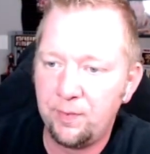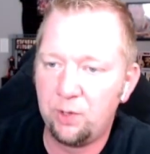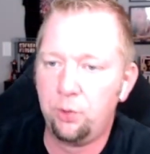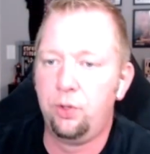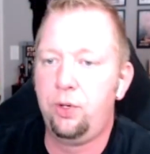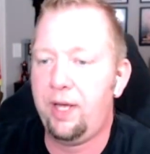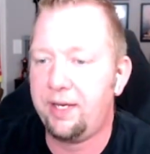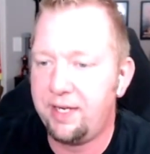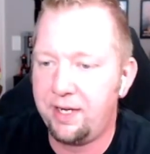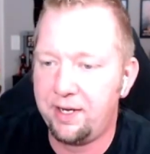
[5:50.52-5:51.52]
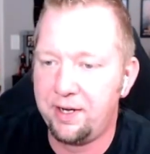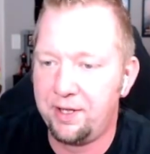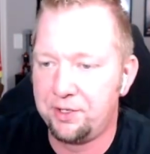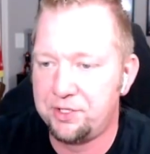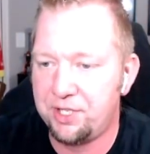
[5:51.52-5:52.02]
Oh, I needed
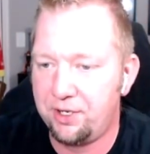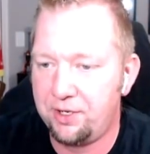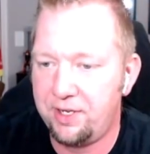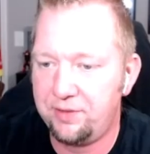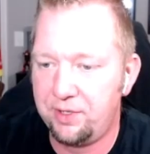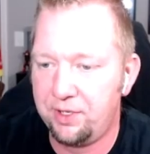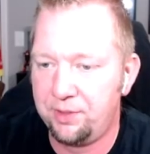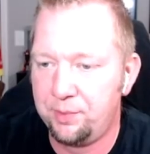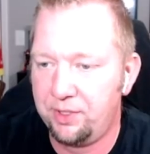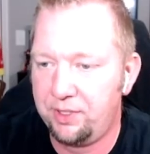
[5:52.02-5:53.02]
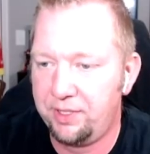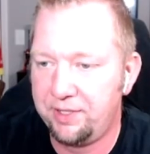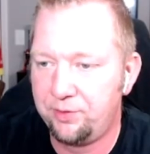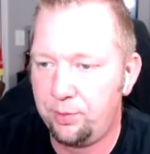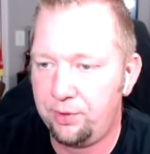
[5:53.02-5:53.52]
another turn even?
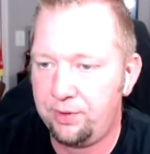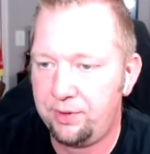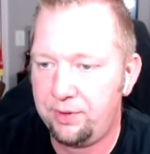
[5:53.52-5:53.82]
Unbelievable.